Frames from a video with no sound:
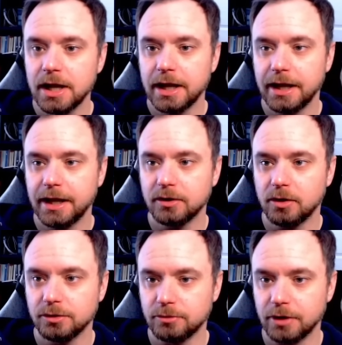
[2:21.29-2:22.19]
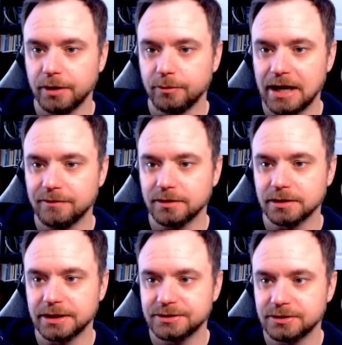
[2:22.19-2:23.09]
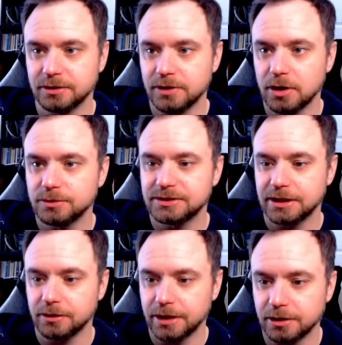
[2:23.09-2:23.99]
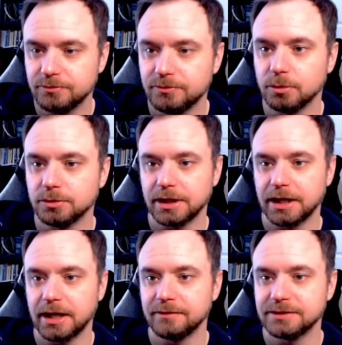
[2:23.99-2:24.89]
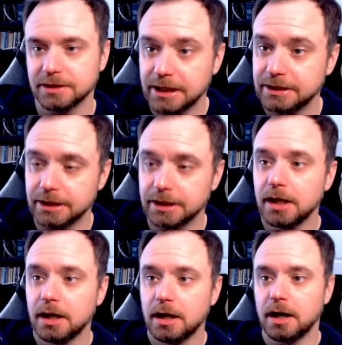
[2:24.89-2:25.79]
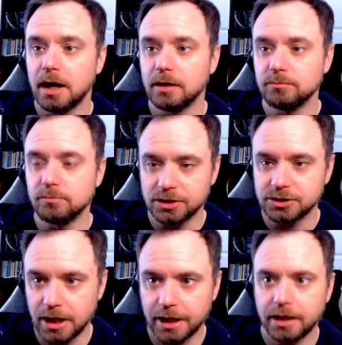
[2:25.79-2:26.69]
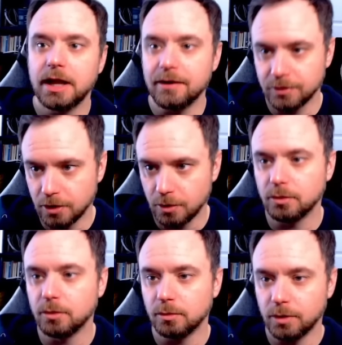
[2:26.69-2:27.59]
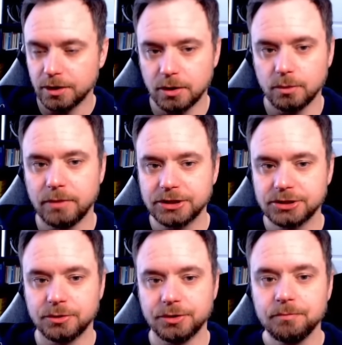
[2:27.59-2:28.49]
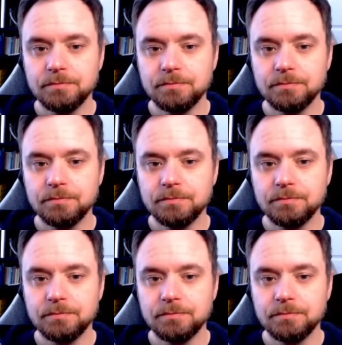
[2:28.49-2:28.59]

and on the right, we have a list of notes that are in the folder that I have selected, much like Evernote or OneNote might show you.